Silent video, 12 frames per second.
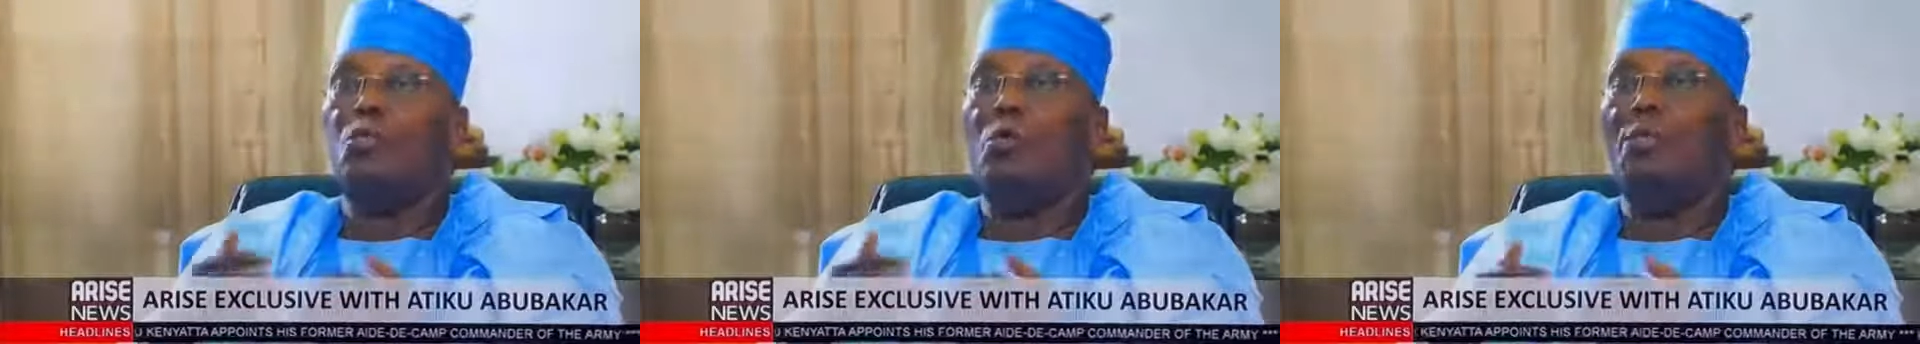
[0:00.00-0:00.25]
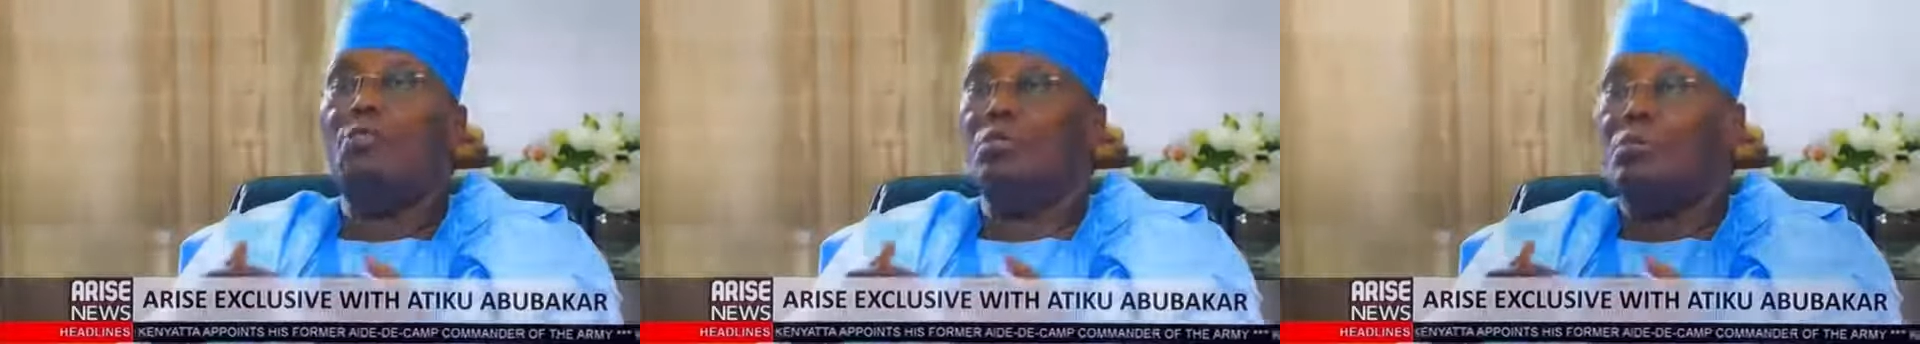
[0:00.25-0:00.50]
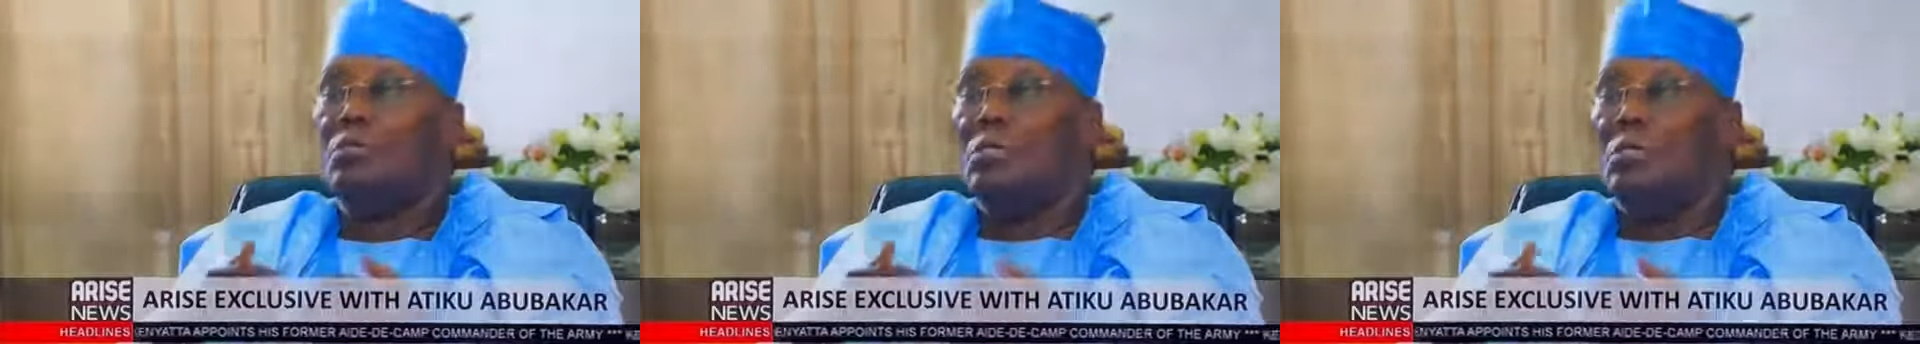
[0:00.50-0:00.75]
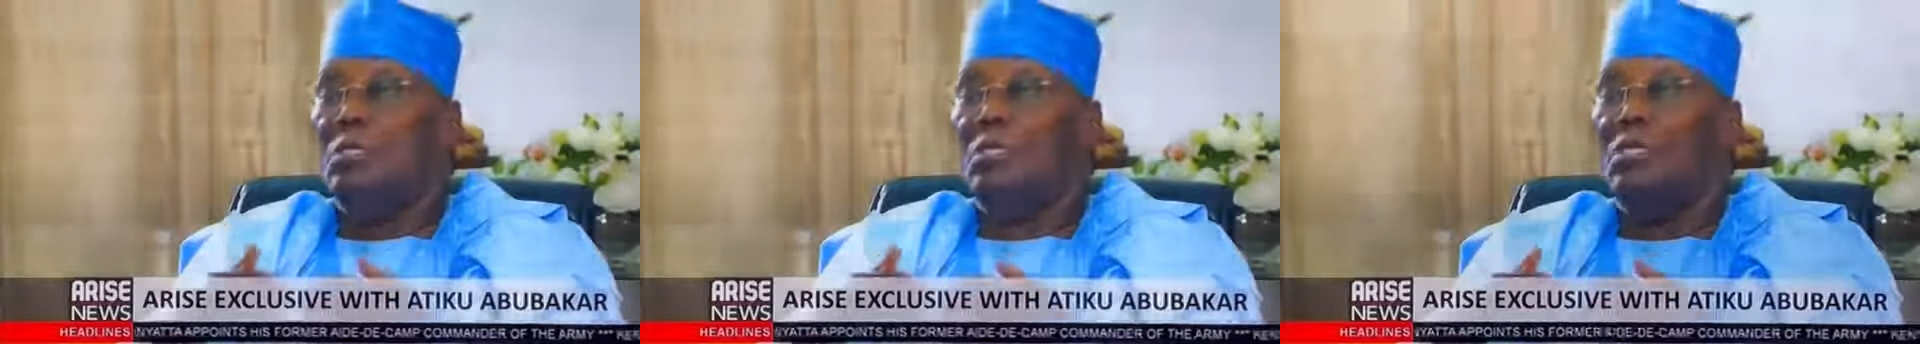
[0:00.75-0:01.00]
happen,
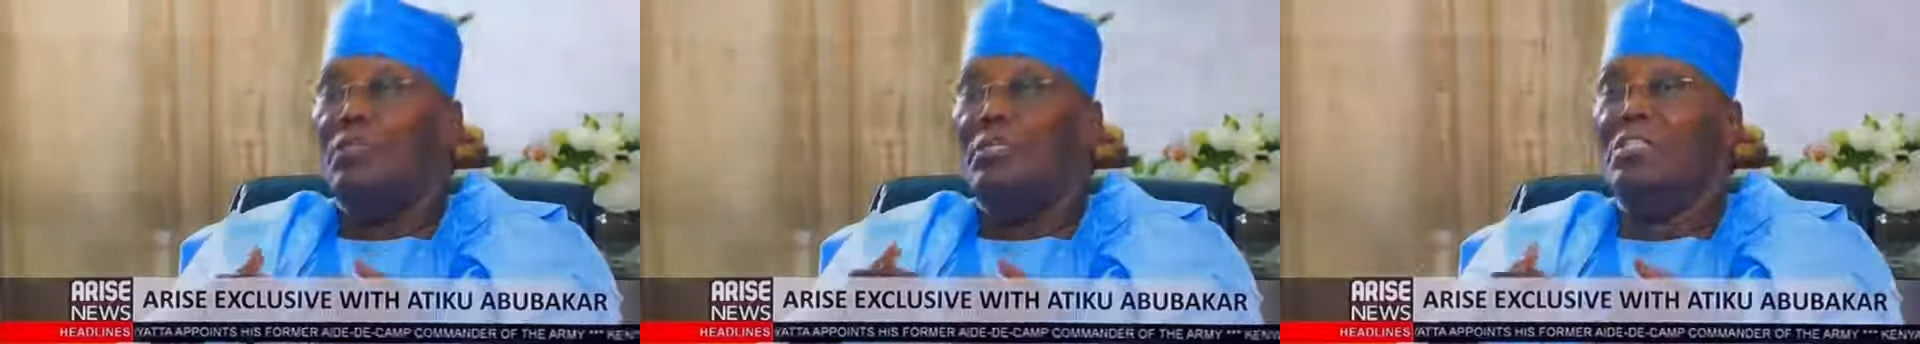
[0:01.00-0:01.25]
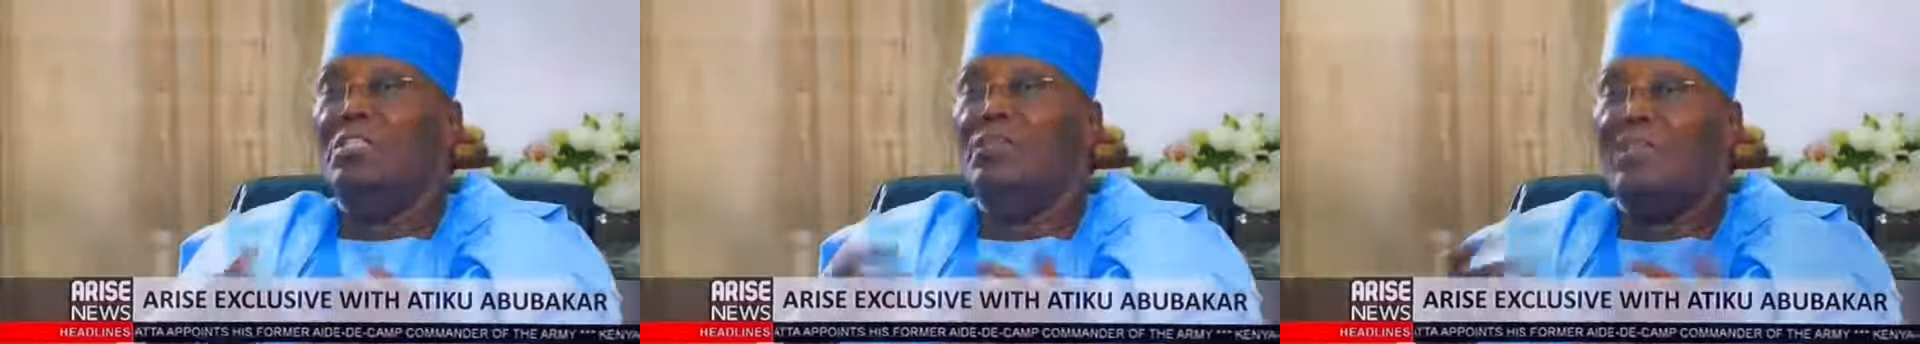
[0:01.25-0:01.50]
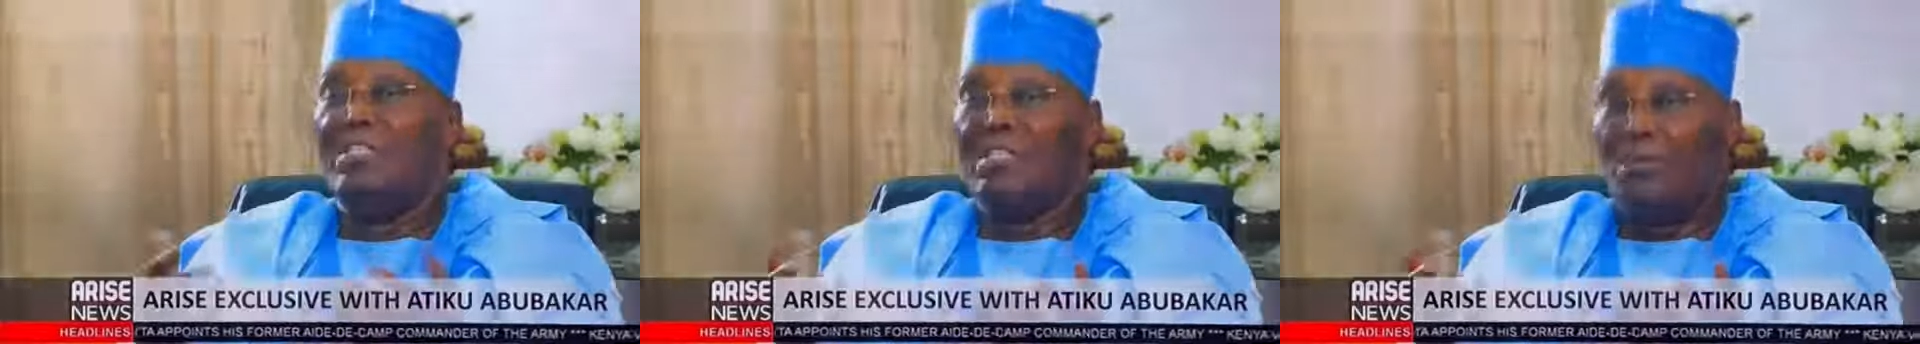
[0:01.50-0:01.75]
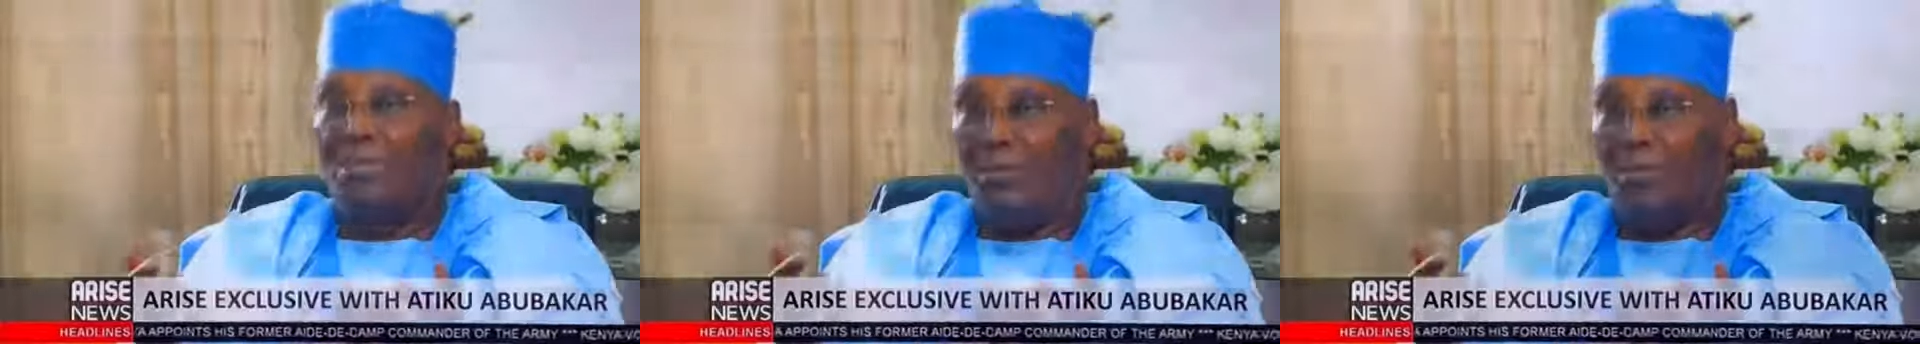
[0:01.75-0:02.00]
even in the First
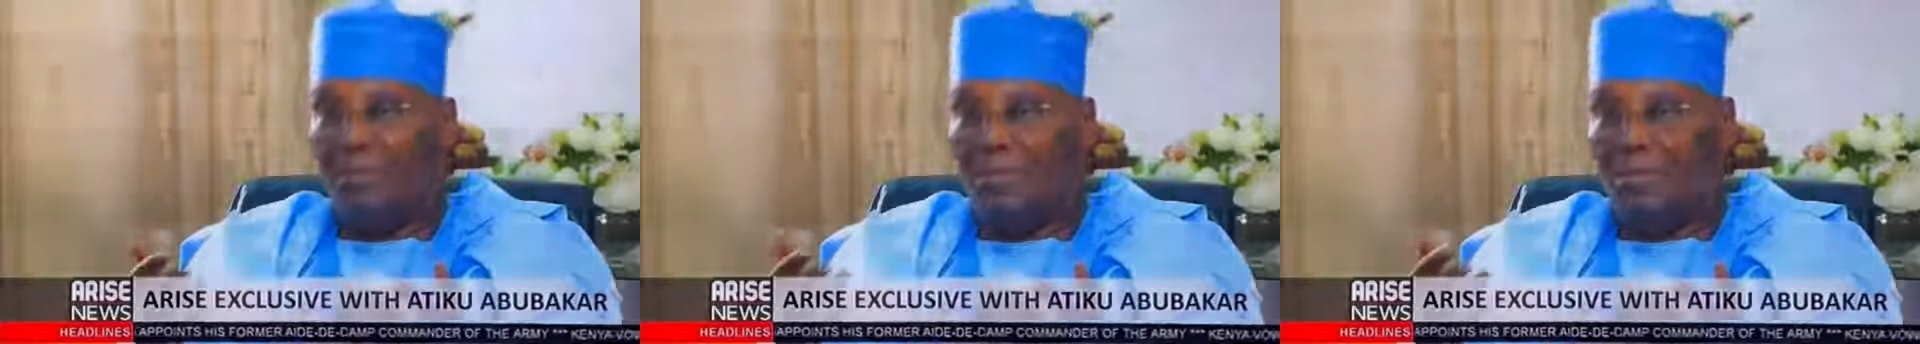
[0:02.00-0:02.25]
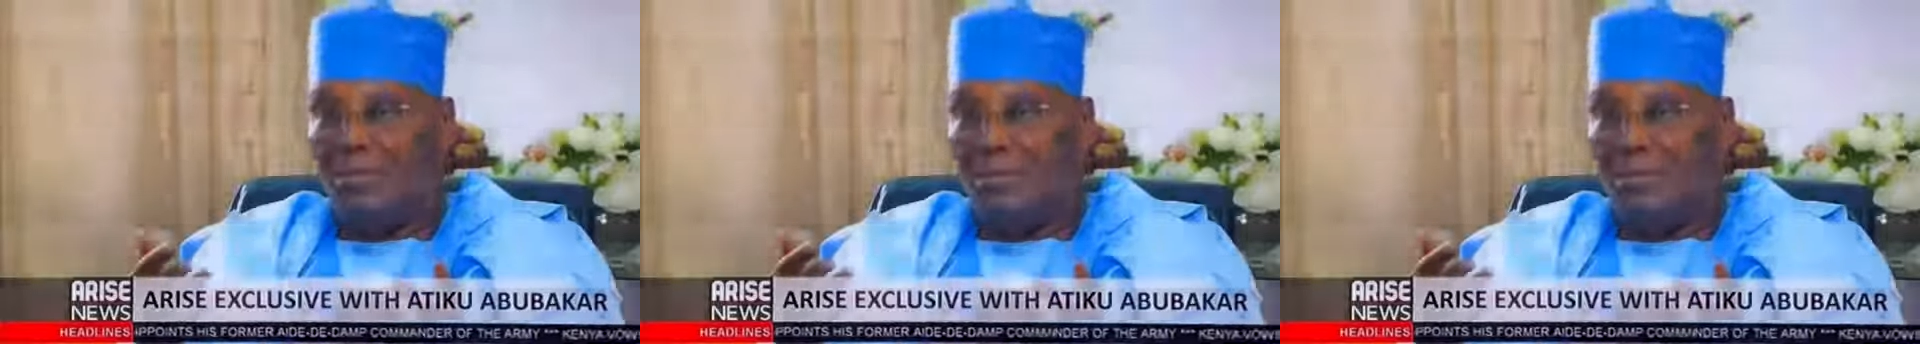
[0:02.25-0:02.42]
Republic,